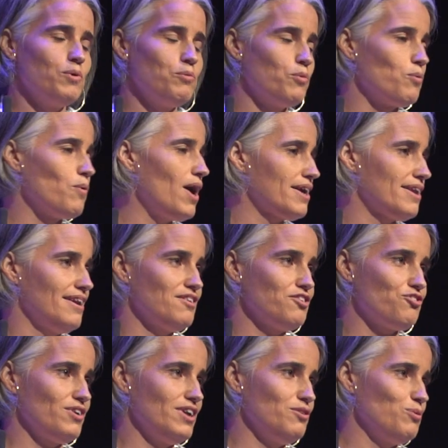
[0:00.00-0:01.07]
when we're walking down
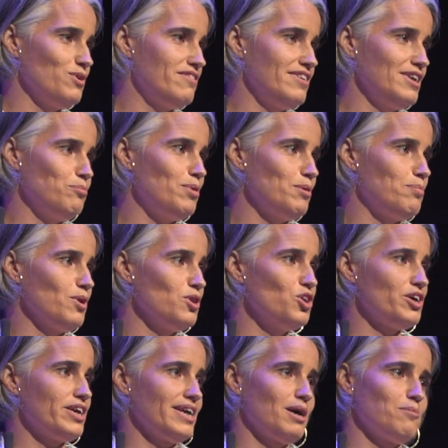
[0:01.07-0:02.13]
the street and we see people
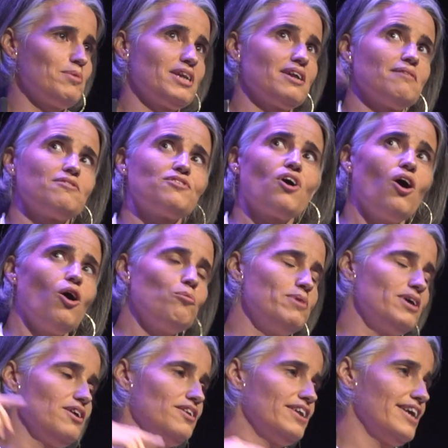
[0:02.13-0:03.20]
looking up at a tall
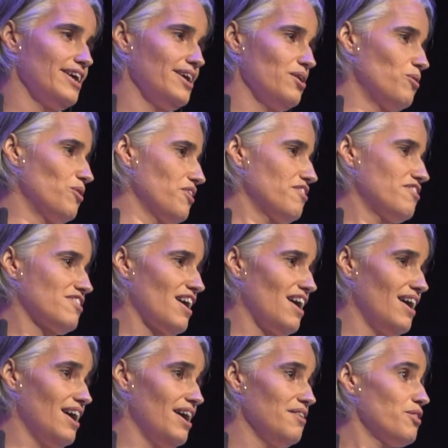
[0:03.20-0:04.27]
building or the
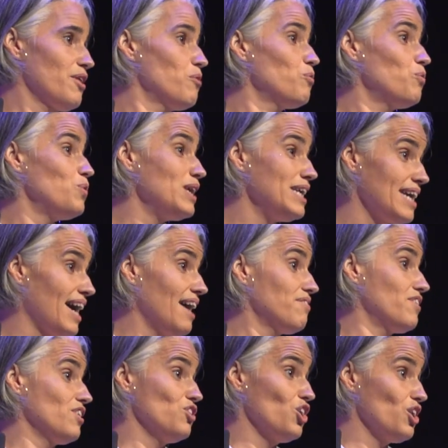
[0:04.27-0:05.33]
sky, that we
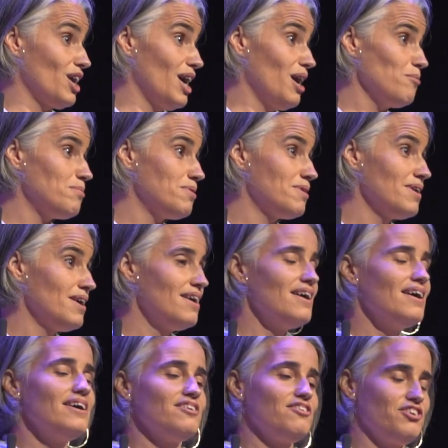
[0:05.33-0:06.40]
have to look up
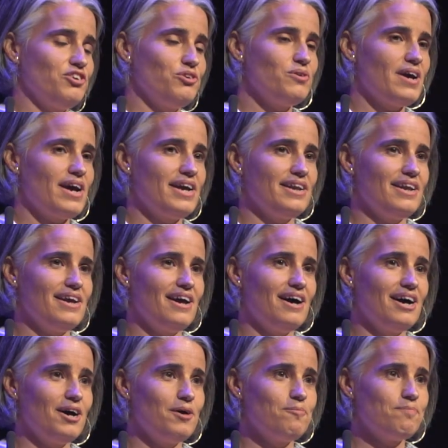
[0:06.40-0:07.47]
too. And
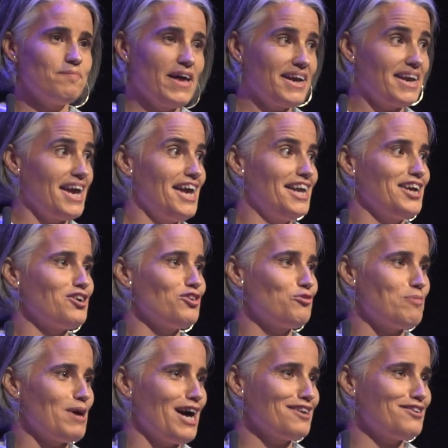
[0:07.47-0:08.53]
again, it
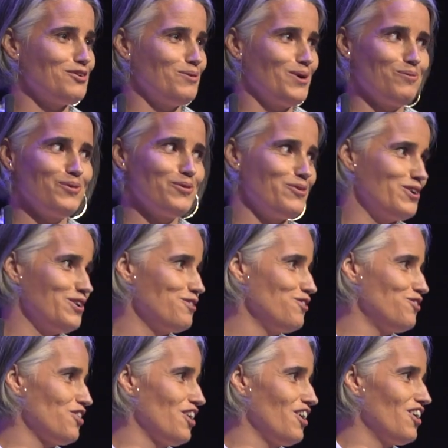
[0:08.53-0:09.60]
goes back to when we were in
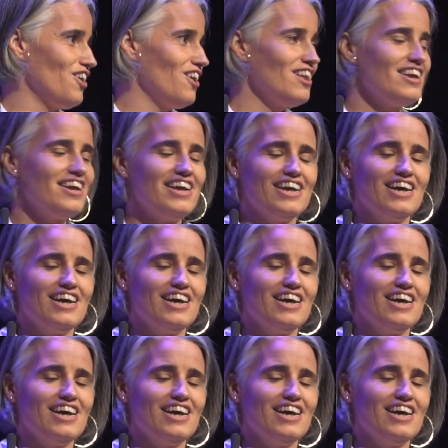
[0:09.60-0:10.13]
the jungle.